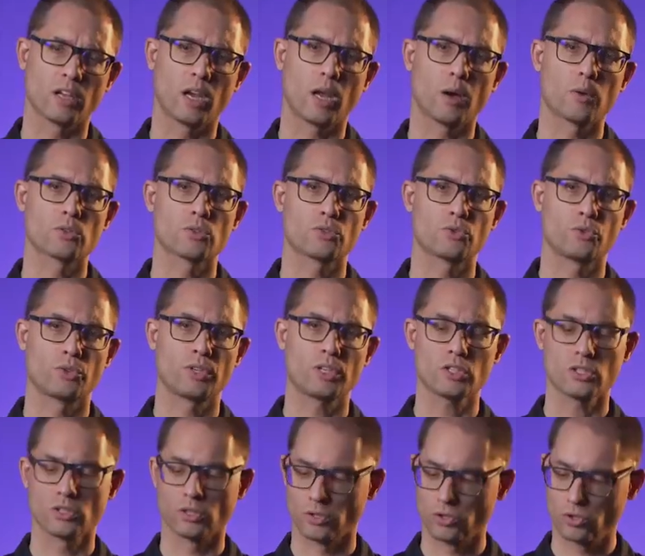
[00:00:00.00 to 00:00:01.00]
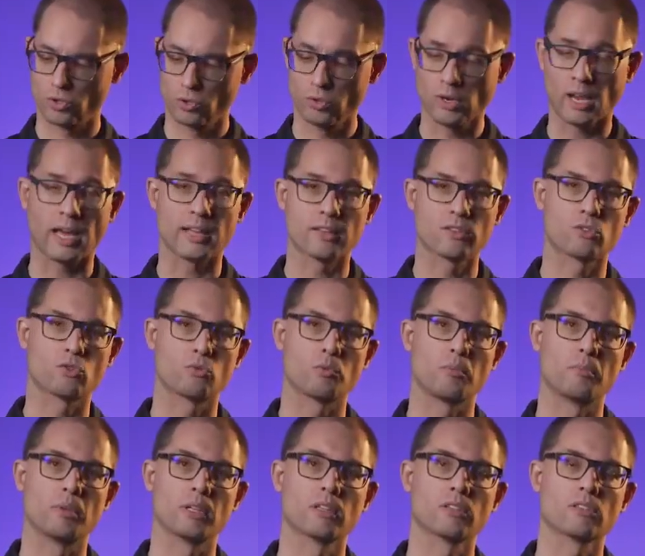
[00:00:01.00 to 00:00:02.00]
allows a traditional two light to be
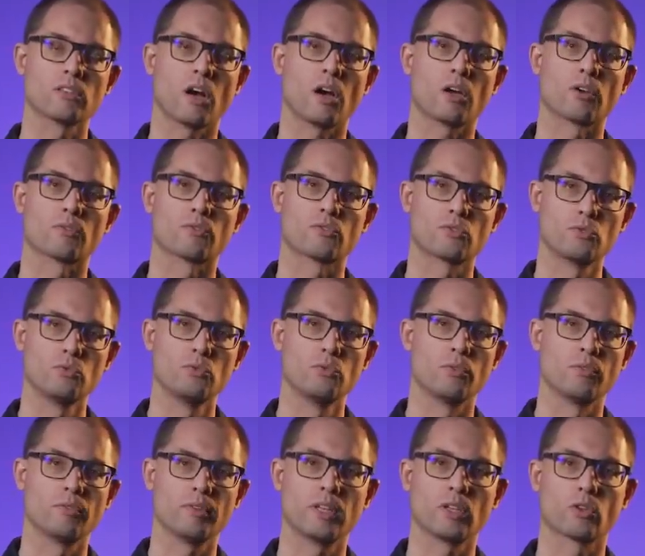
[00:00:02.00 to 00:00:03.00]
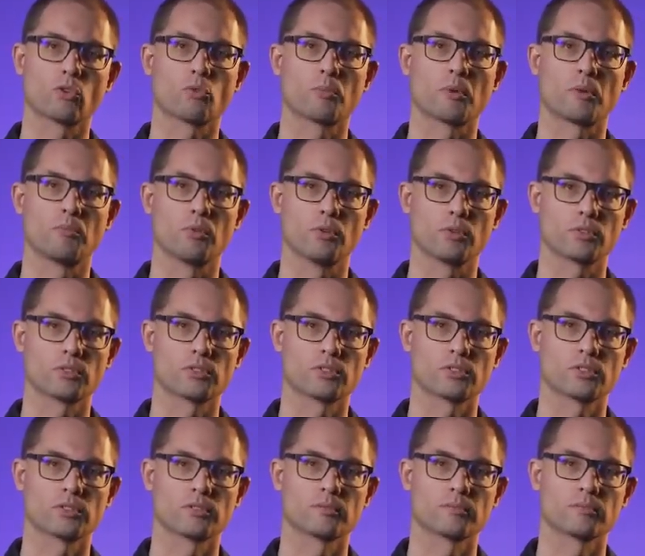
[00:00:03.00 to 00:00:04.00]
built out of two VDO atomic
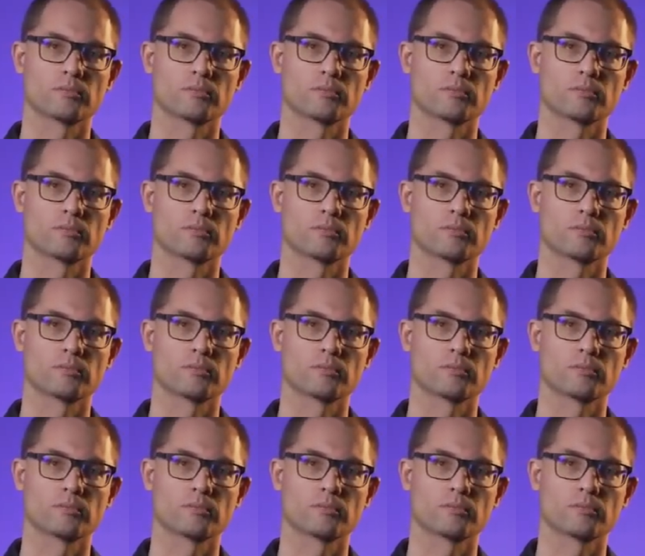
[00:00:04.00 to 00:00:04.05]
bolts.